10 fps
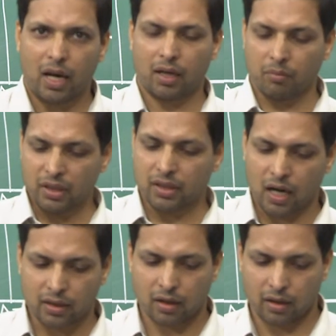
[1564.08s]
at a much
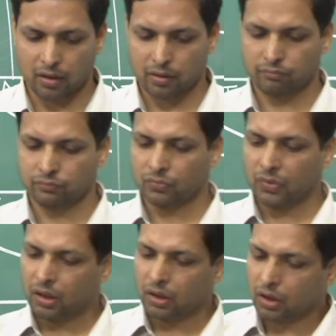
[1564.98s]
larger rate,
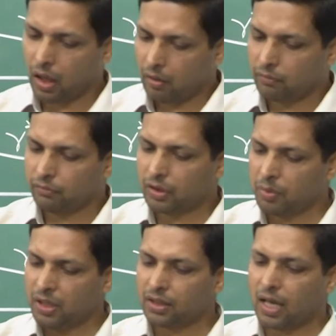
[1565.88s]
which
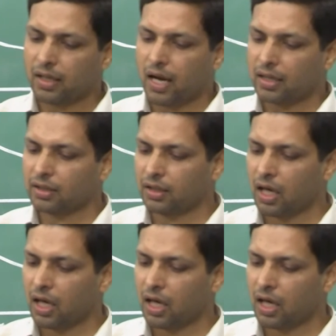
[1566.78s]
means that larger the